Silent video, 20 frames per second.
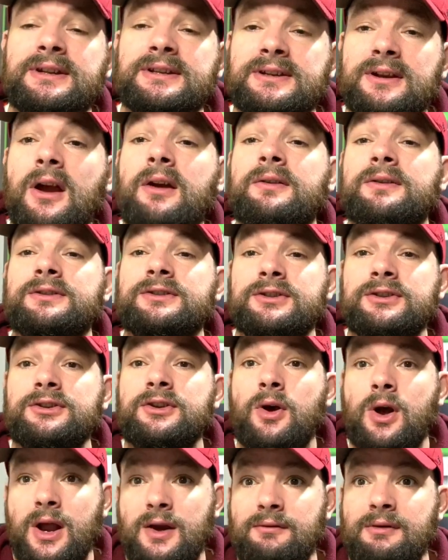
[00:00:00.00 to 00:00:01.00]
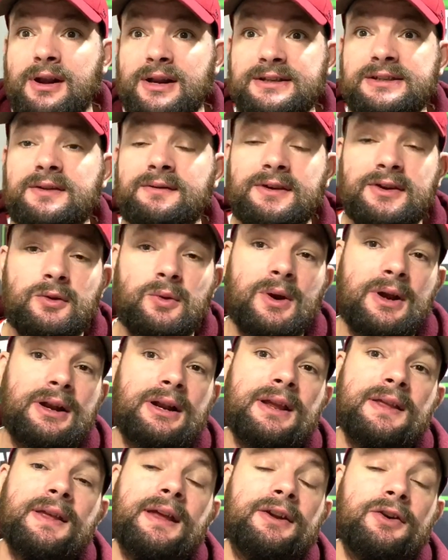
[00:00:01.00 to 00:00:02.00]
is going to die relatively
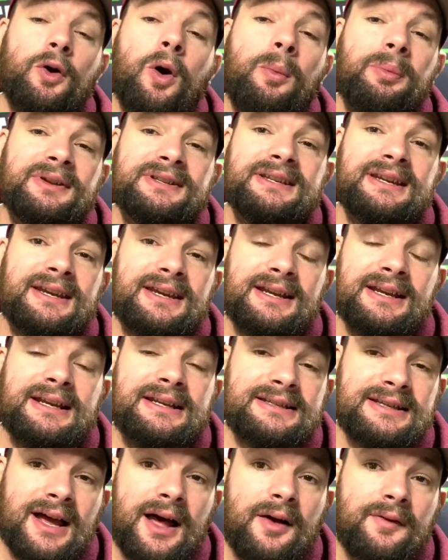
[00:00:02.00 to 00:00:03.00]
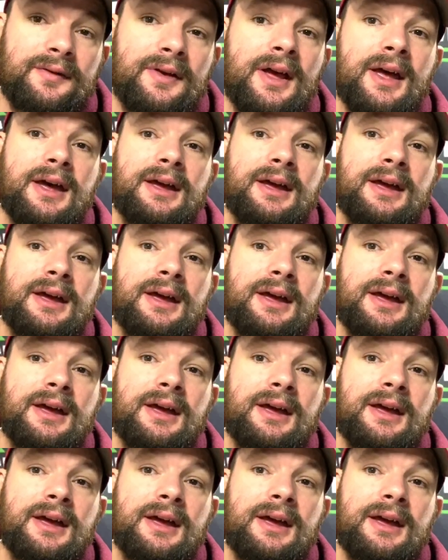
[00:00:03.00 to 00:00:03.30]
quickly. They're not particularly tough.